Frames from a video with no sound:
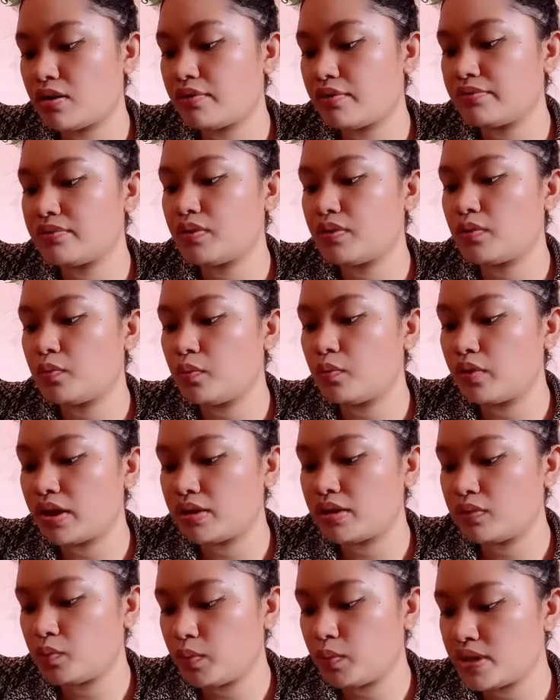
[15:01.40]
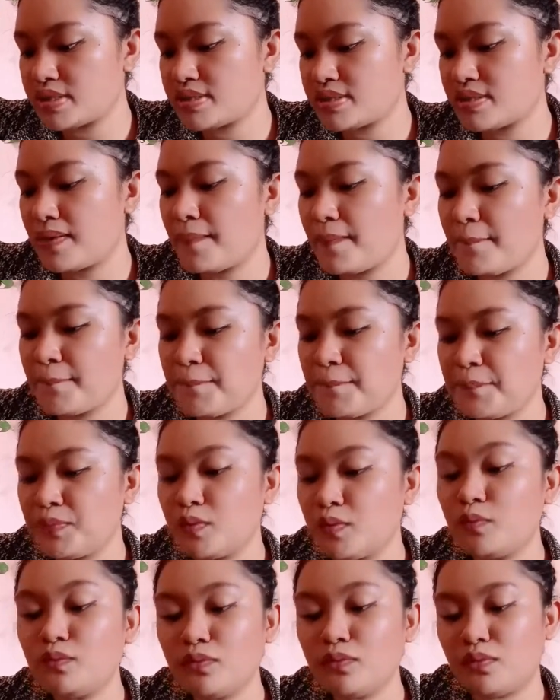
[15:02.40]
of the hook and twist.
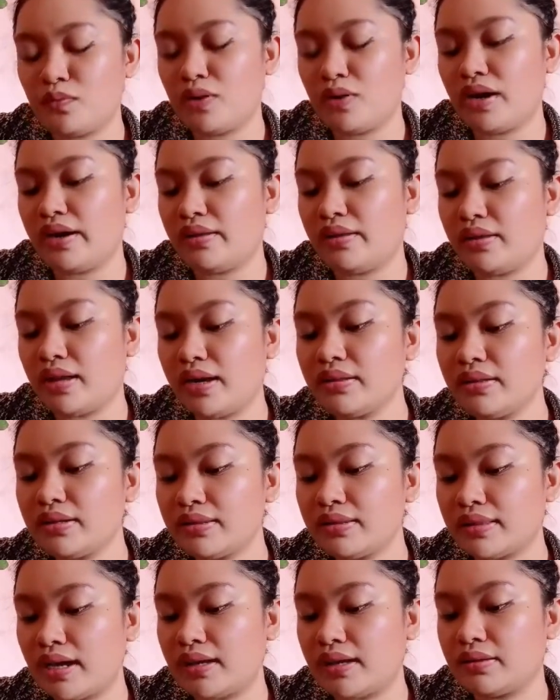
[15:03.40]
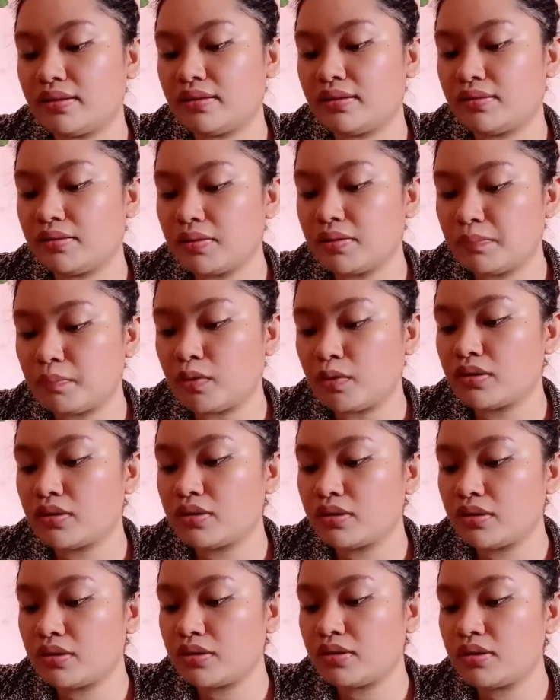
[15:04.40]
Ooh, I like the title, The
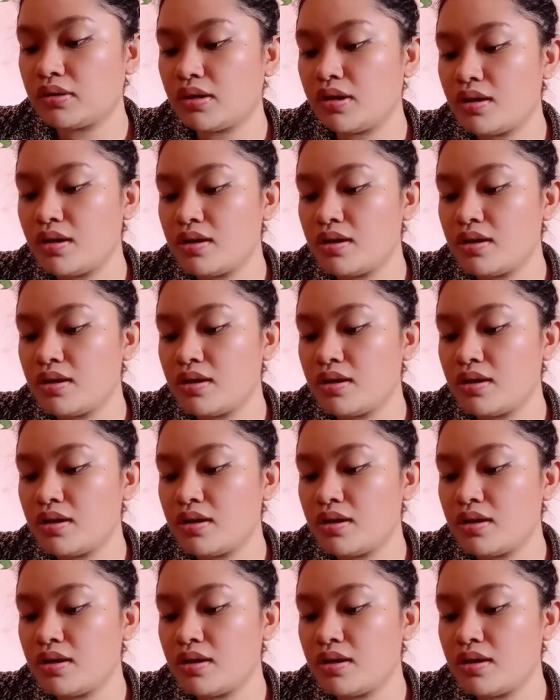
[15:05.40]
Modern